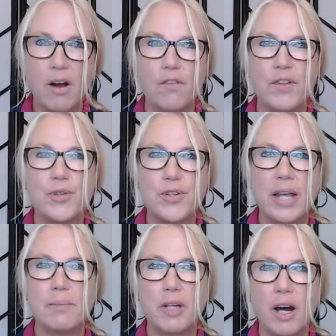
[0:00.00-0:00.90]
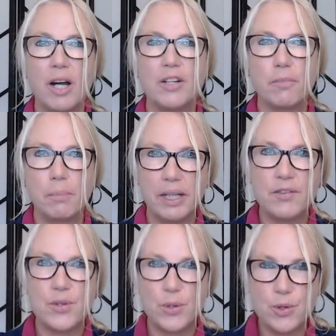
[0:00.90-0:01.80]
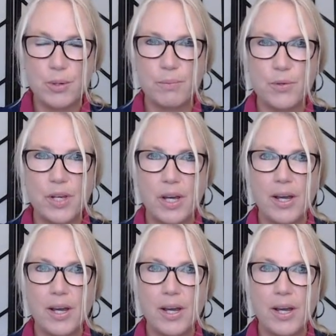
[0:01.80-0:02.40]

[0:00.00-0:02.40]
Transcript: of the same kind of belief systems.